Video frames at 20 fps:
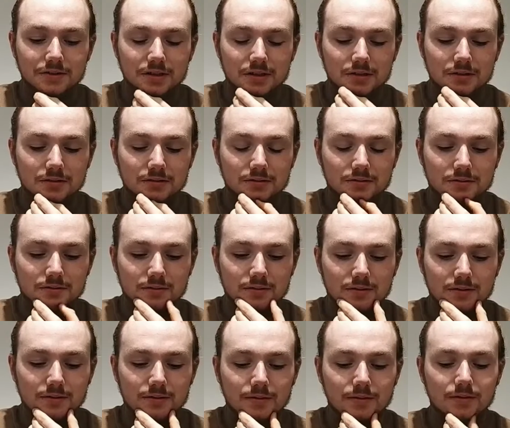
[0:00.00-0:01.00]
to
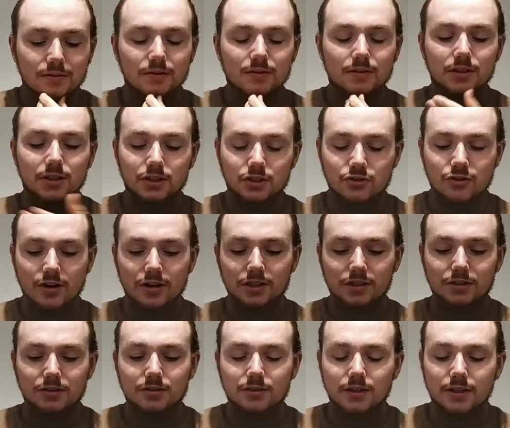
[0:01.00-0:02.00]

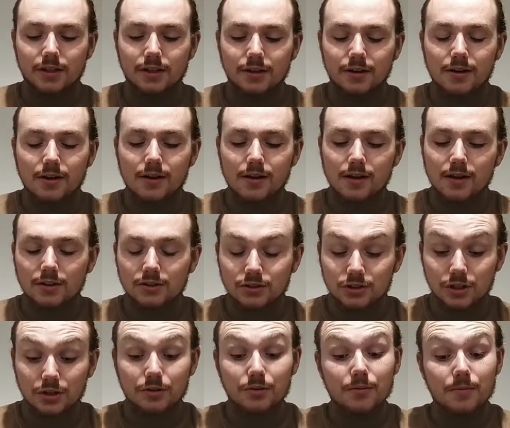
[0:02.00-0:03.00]
distraction here.
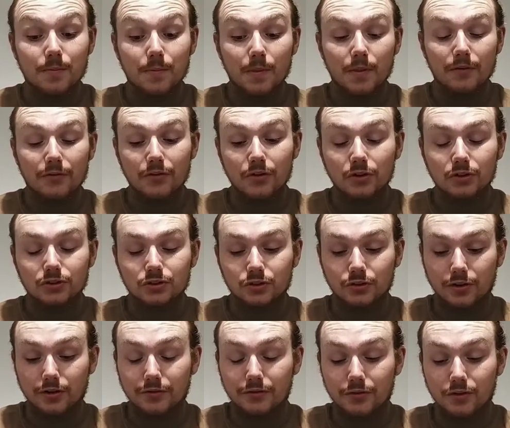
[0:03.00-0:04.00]
So the first
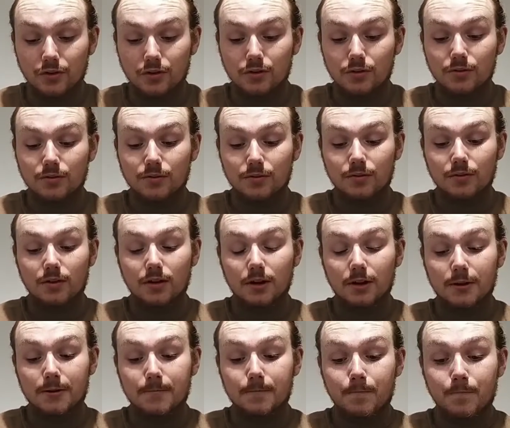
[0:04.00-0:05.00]
train of thought
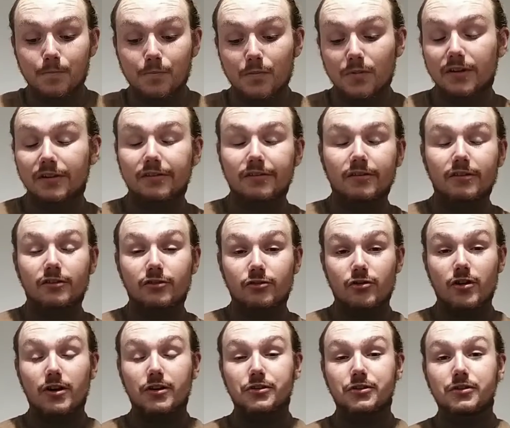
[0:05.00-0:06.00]
is
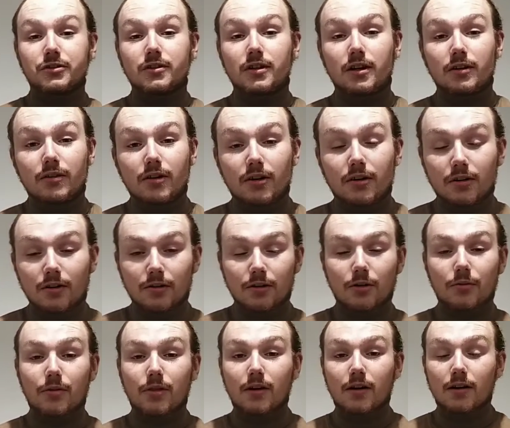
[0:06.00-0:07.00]
distraction. I'll go
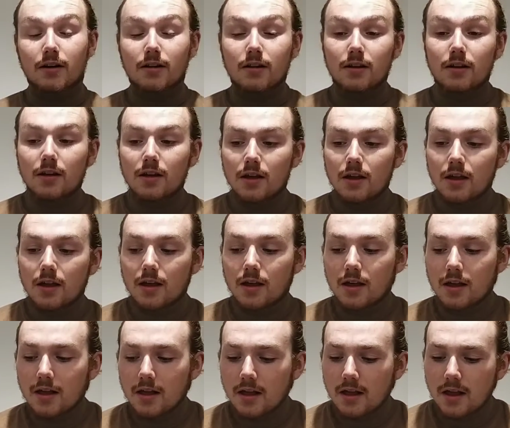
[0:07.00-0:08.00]
with that.
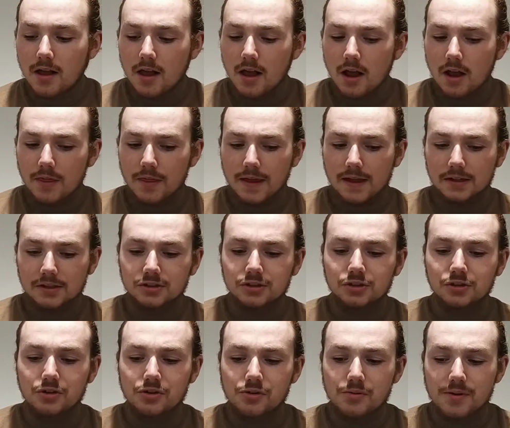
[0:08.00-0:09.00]
And that's
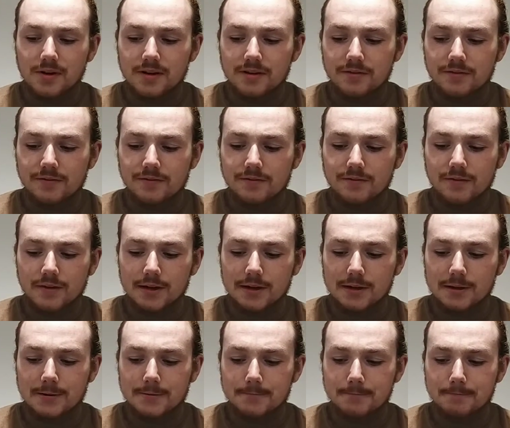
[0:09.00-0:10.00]
to do with
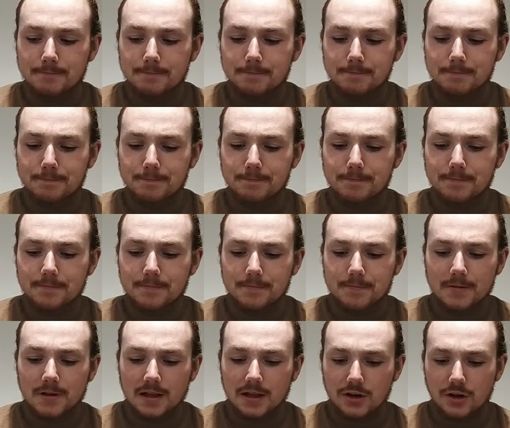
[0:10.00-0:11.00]

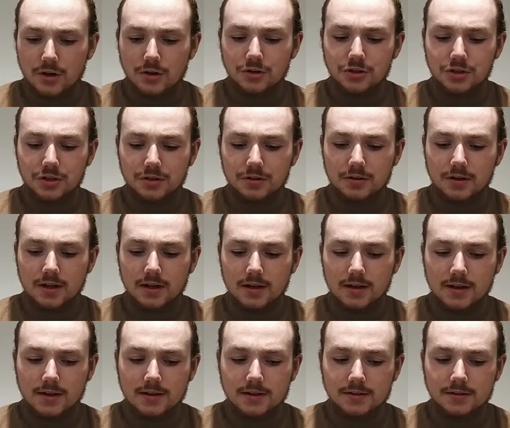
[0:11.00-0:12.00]
like inertia
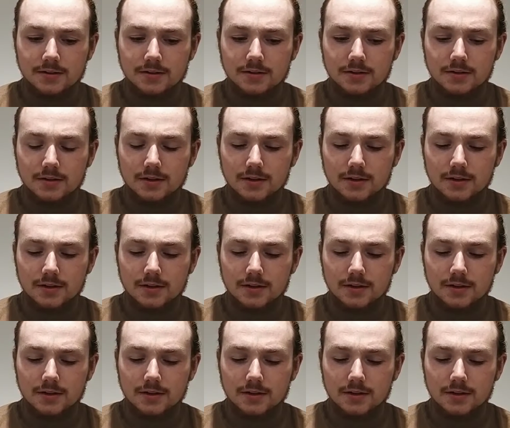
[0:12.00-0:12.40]
and